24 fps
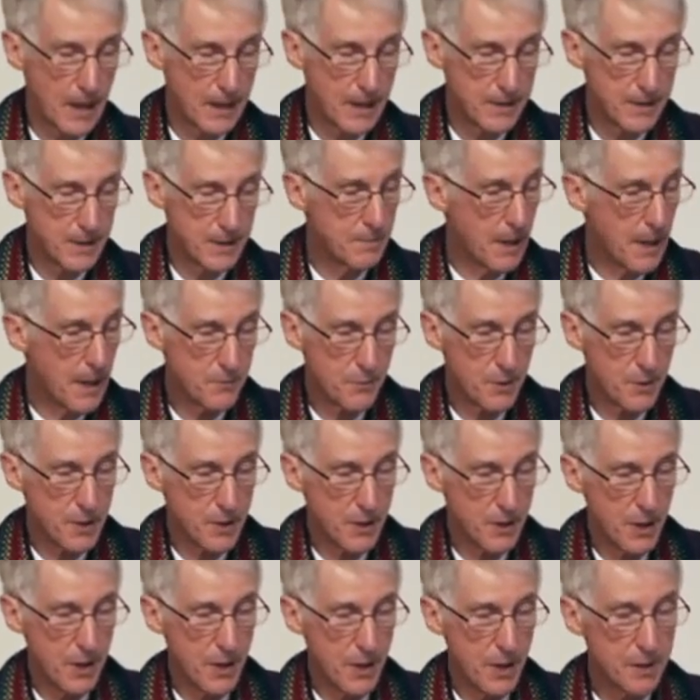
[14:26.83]
You might
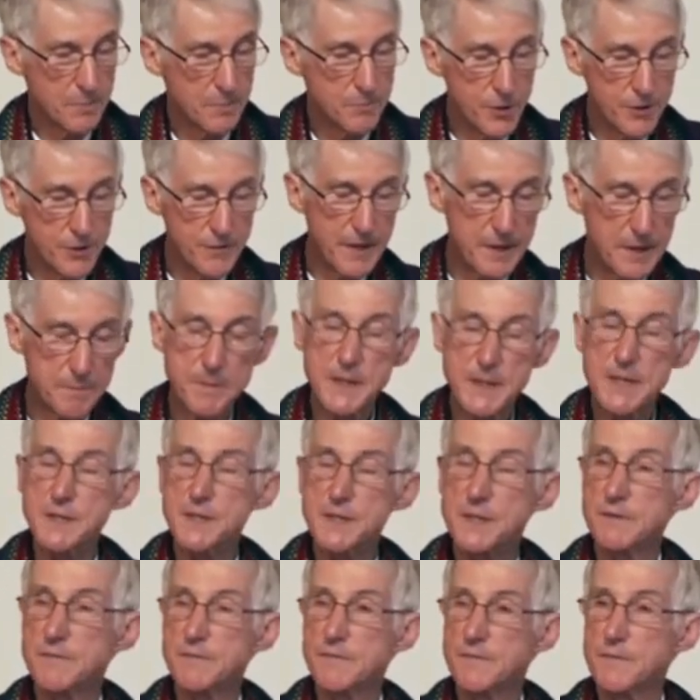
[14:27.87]
recall a moving piece
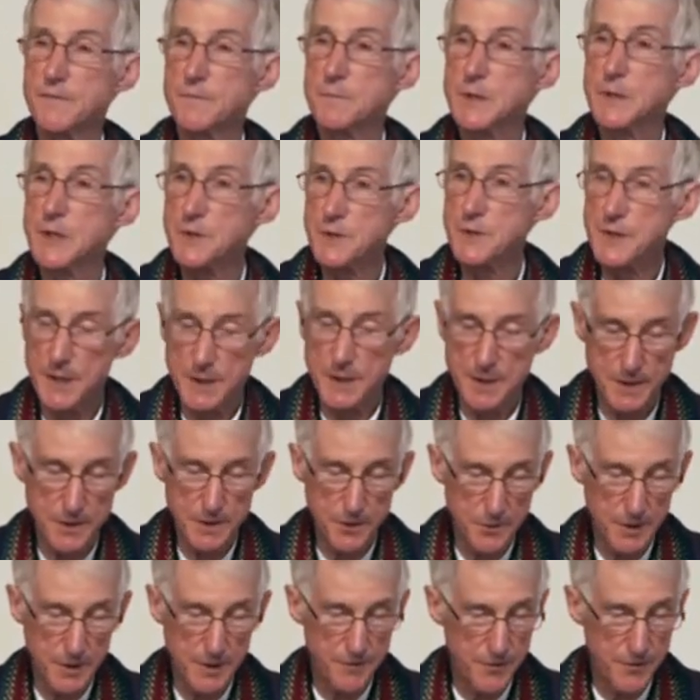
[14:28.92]
of music
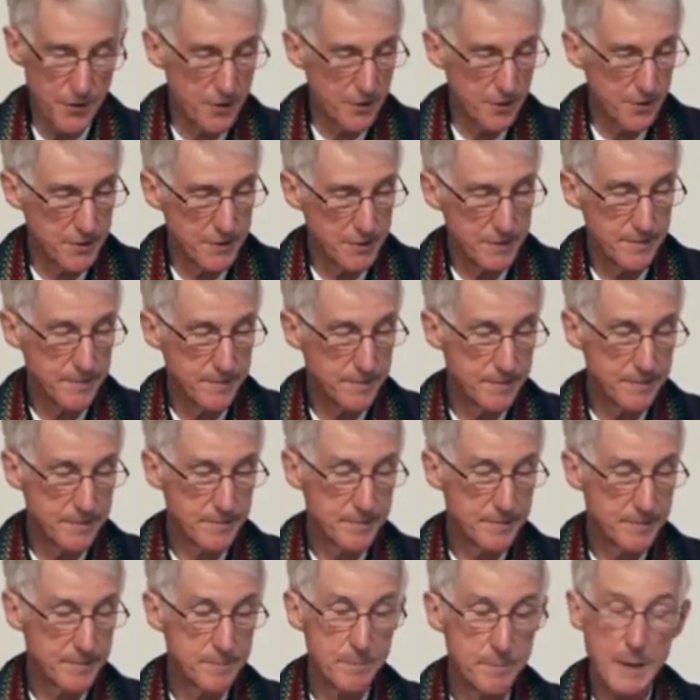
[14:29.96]
you have heard,
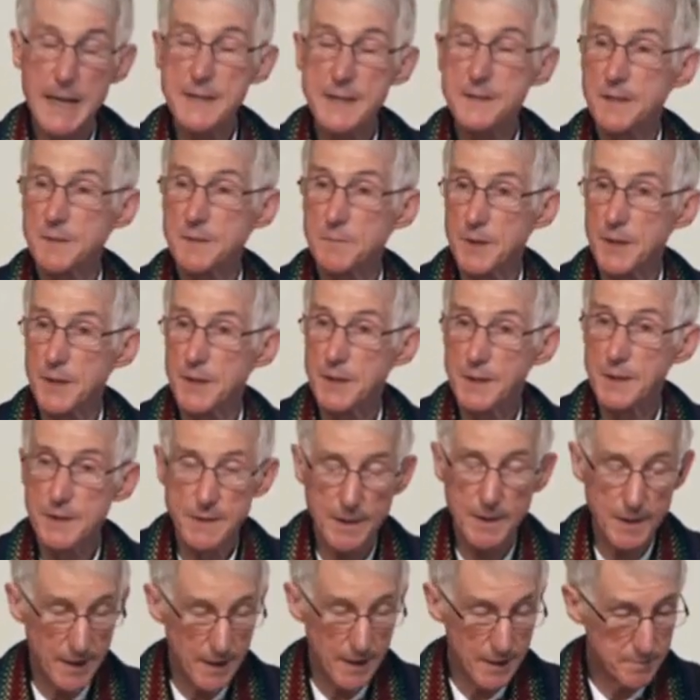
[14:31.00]
possibly
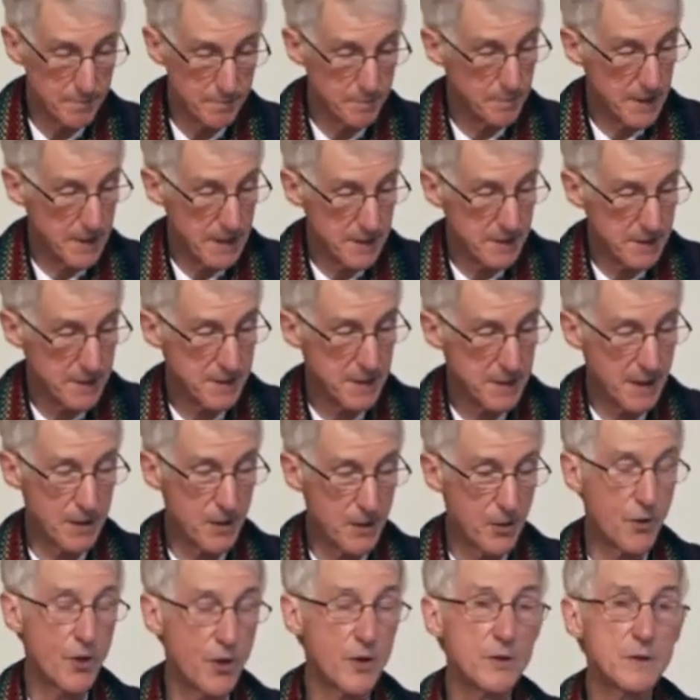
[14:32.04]
a piece that
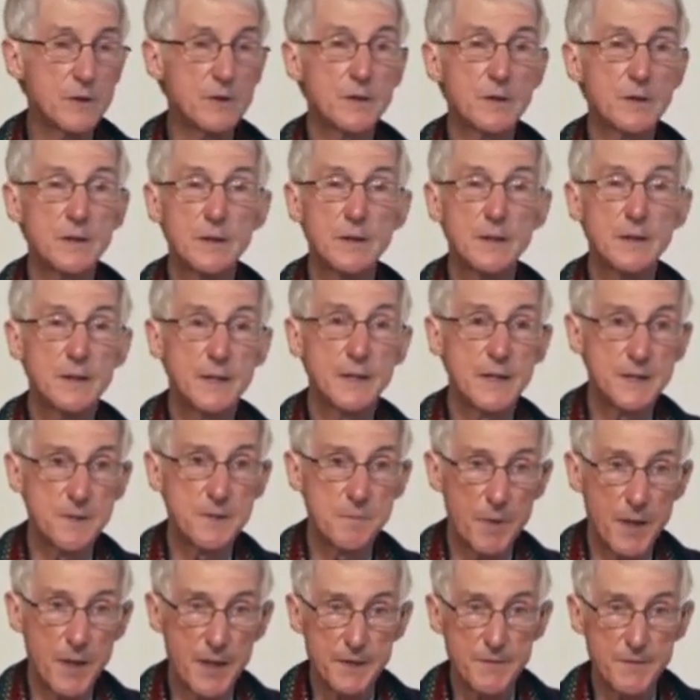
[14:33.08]
Laurel has
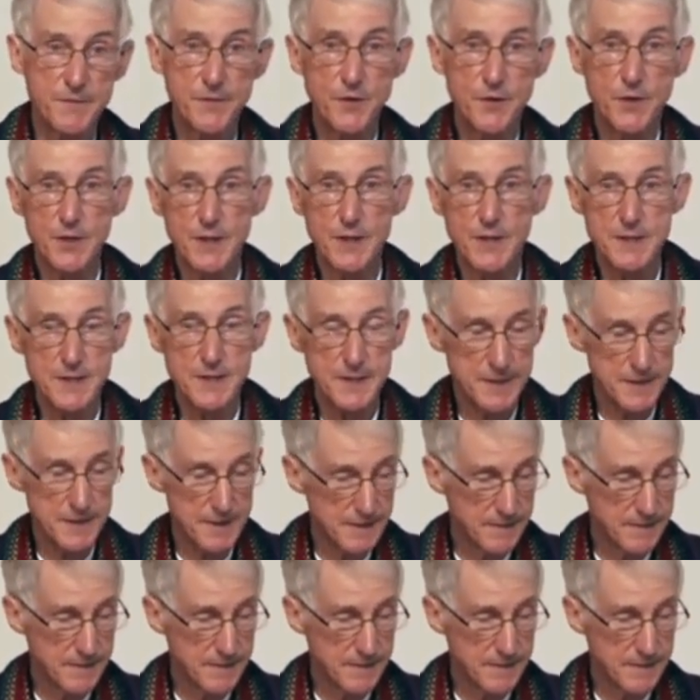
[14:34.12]
played for us.